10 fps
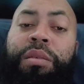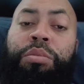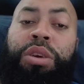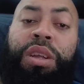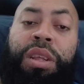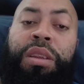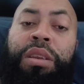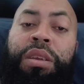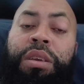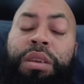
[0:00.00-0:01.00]
Brooklyn.
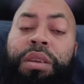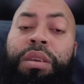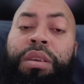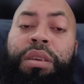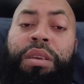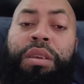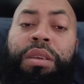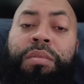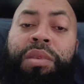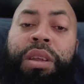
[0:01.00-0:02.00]
You
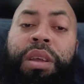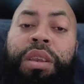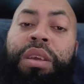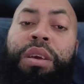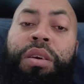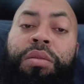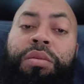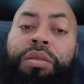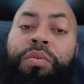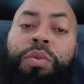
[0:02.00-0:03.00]
know what I'm saying? He can go
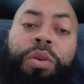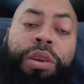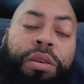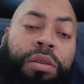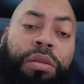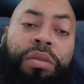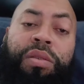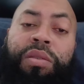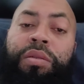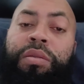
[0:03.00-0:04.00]
to the
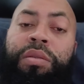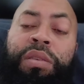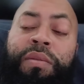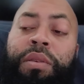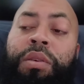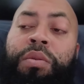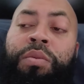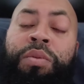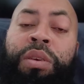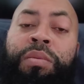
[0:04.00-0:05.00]
Warriors, even
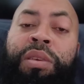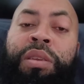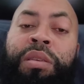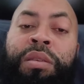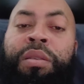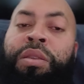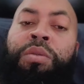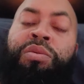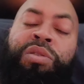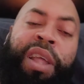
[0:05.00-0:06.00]
though, you know what I'm saying,
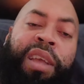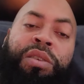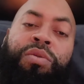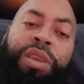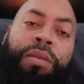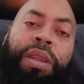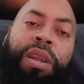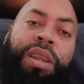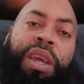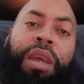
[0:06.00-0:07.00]
those last two teams that I
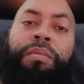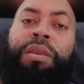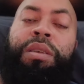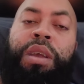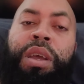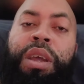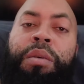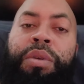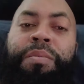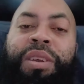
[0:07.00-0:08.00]
named is
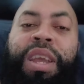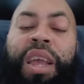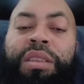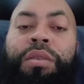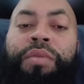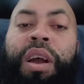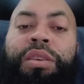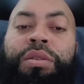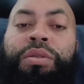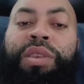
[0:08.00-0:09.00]
pretty much has their
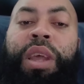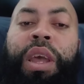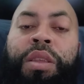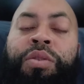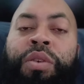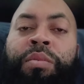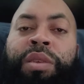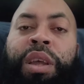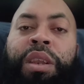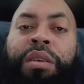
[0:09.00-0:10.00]
roster set, you know what I'm
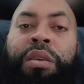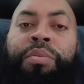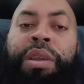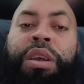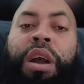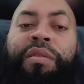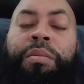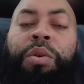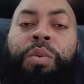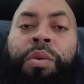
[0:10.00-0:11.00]
saying, and, pretty
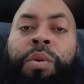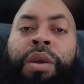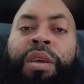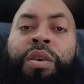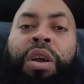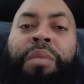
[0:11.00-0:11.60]
comfortable where, where, they are.